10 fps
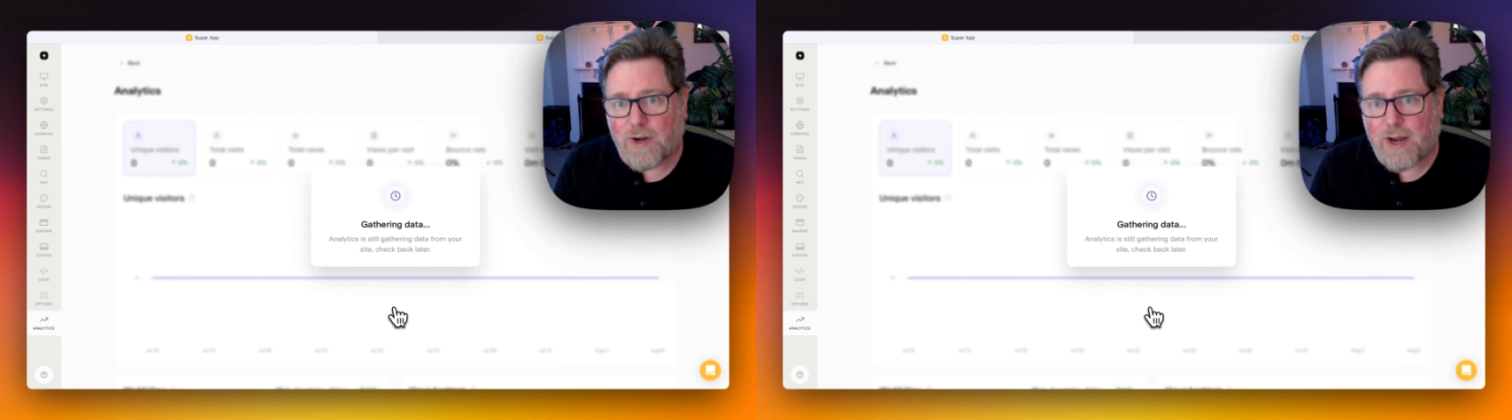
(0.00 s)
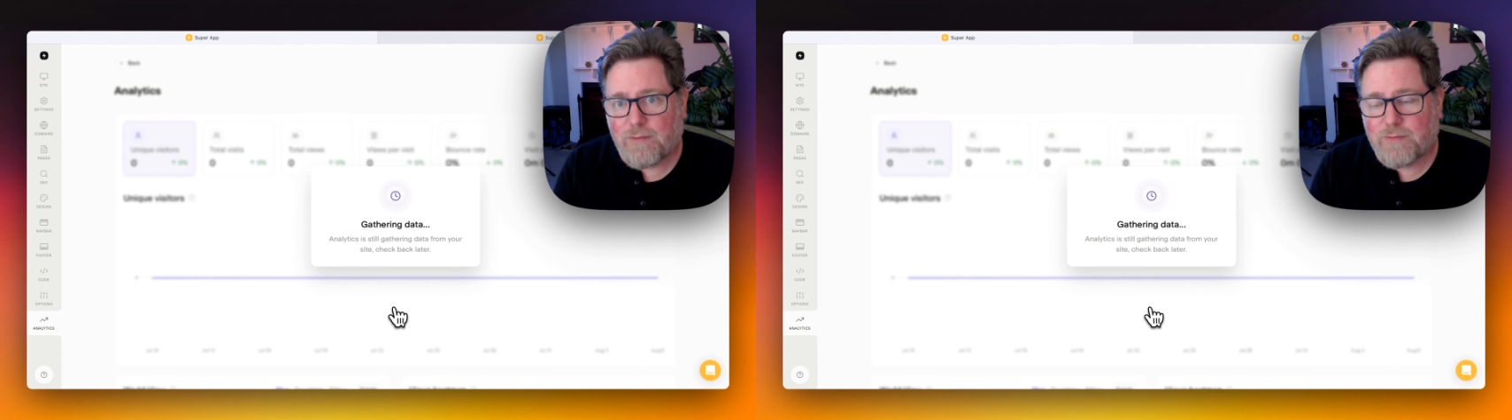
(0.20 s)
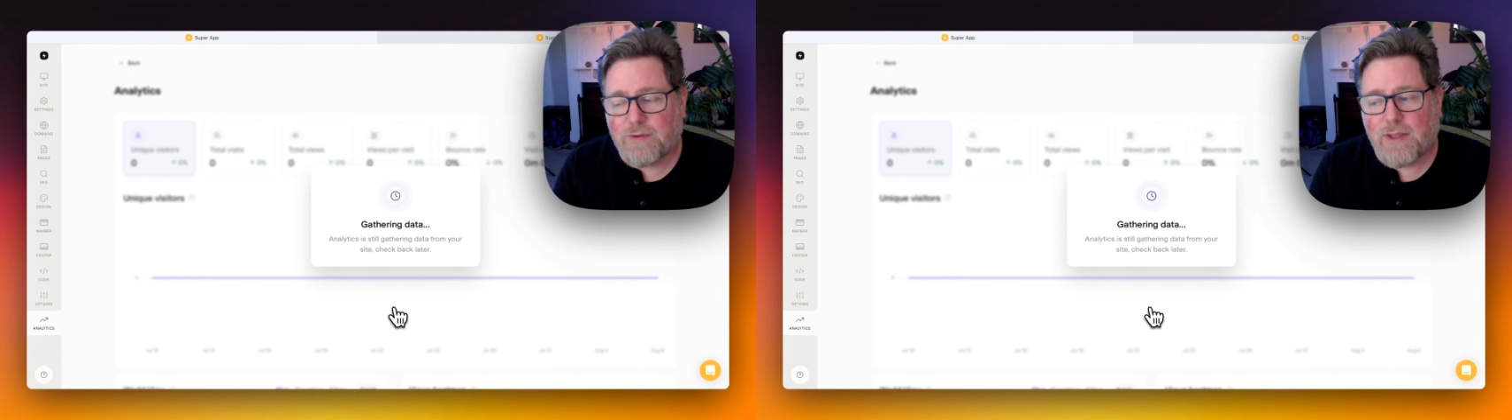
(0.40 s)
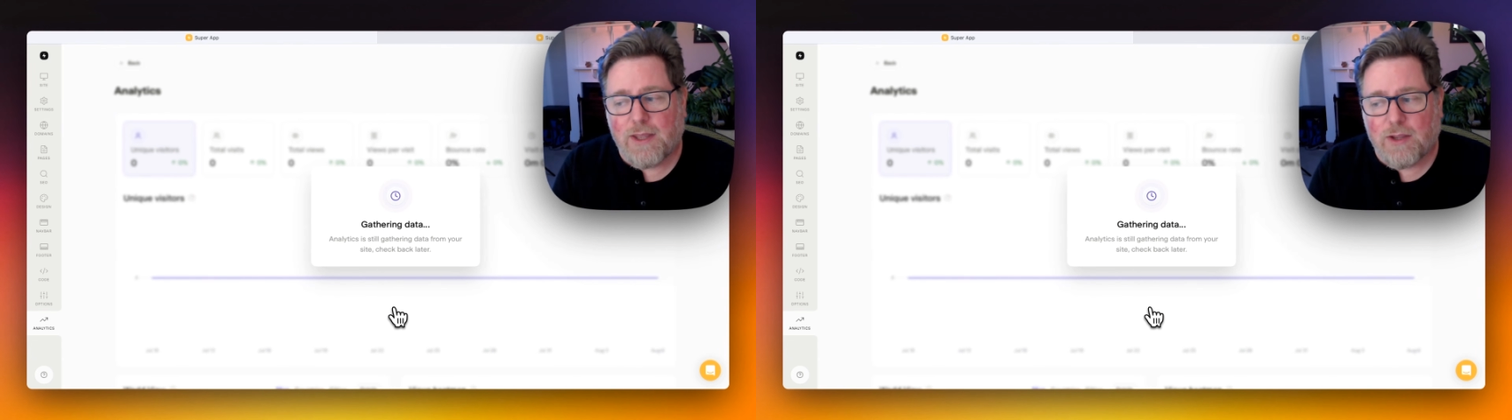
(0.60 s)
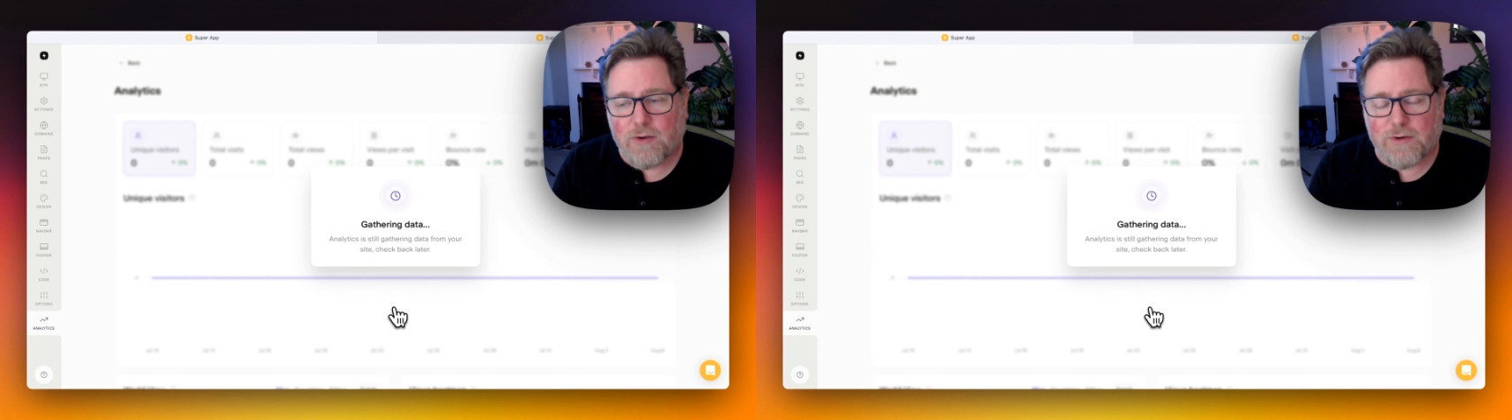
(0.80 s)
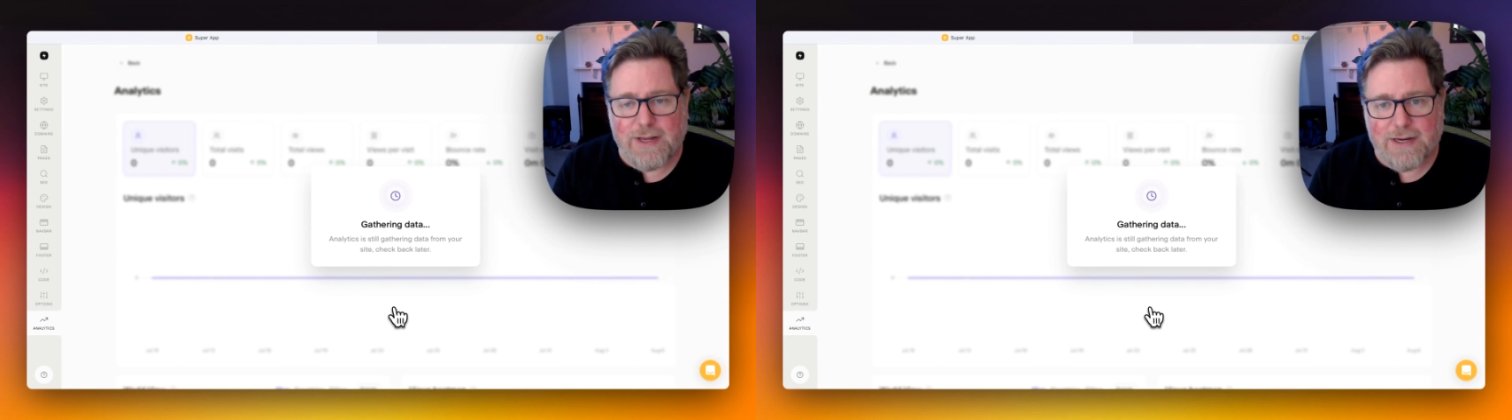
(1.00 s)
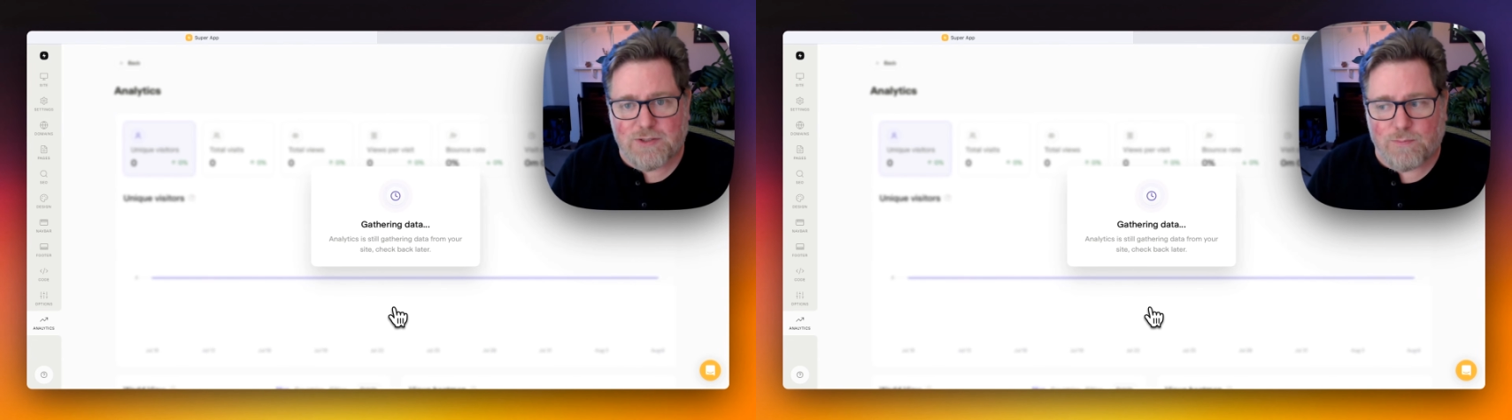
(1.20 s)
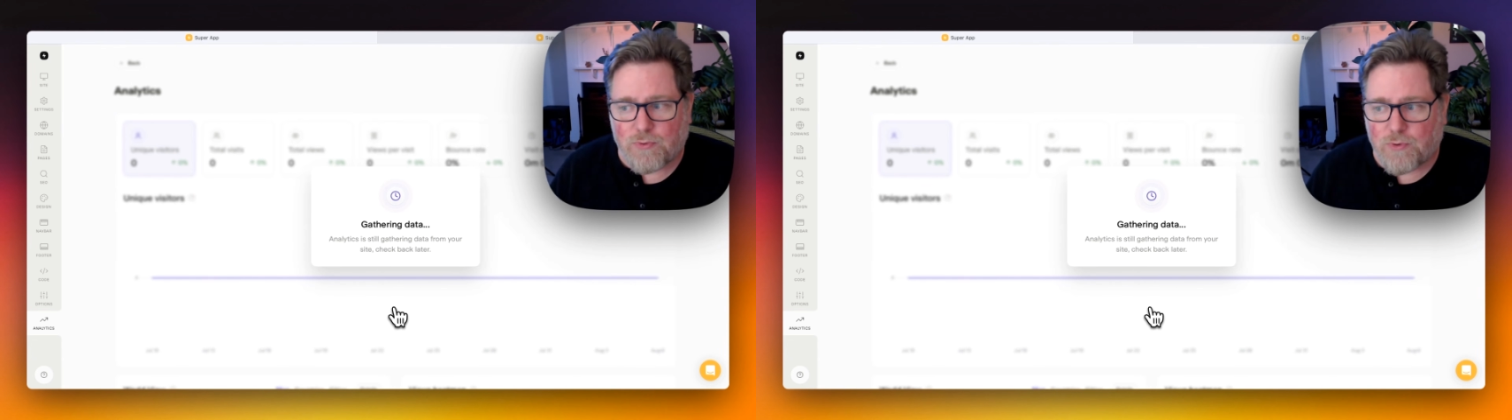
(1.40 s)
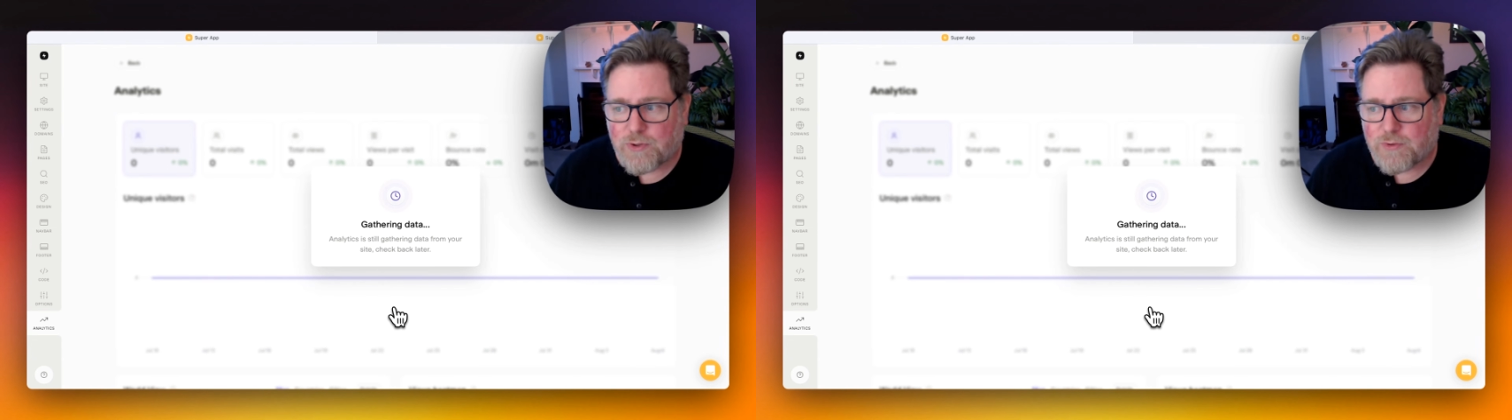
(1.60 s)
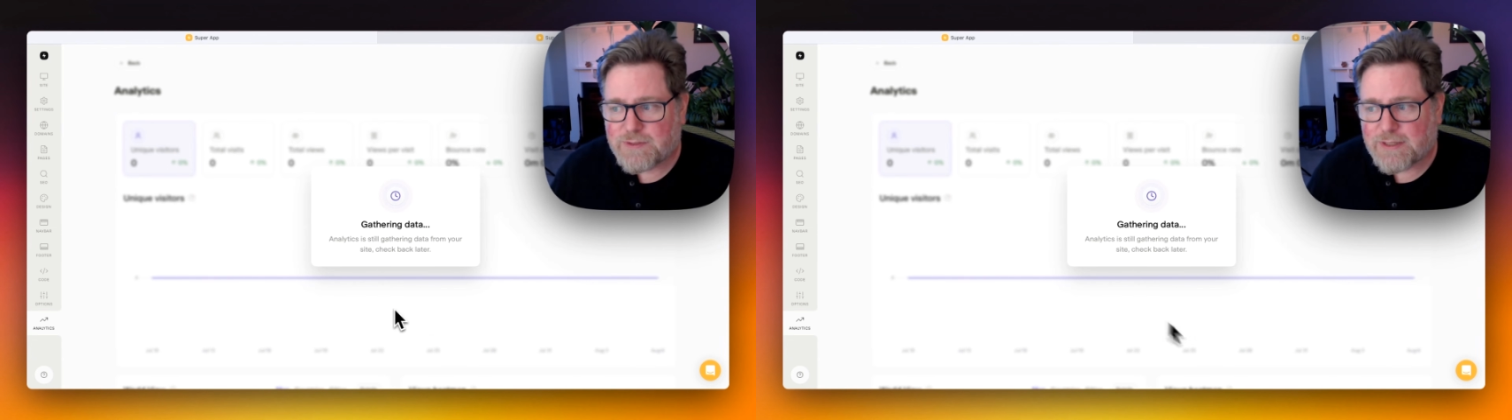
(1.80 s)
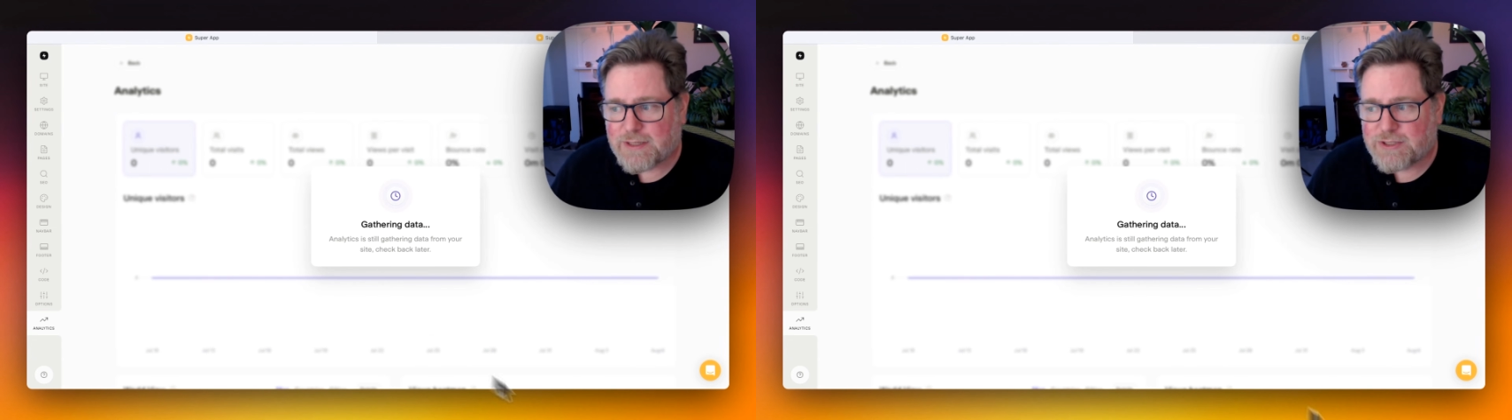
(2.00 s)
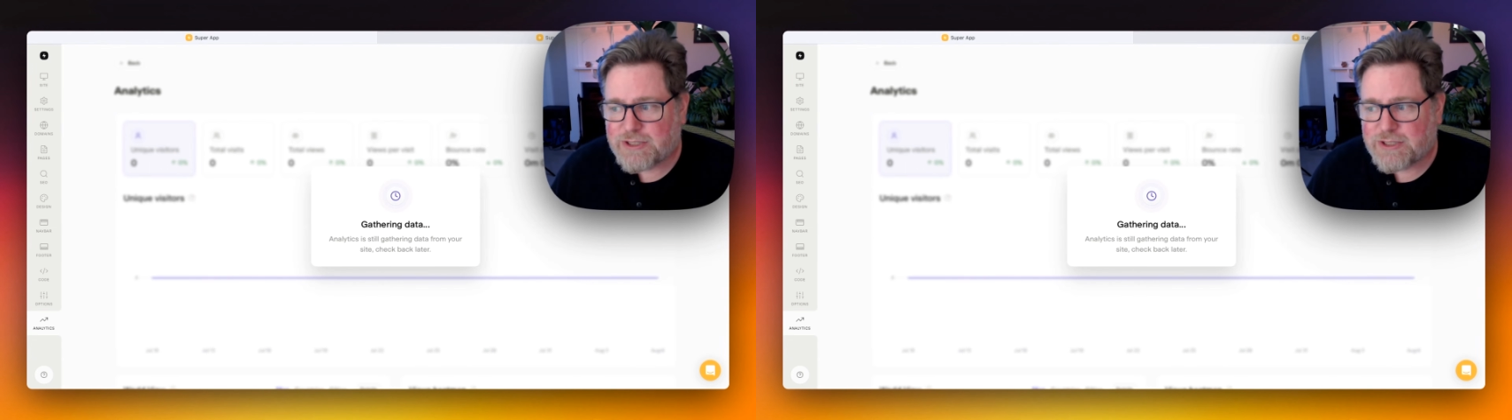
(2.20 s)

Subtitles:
hours, contact support using the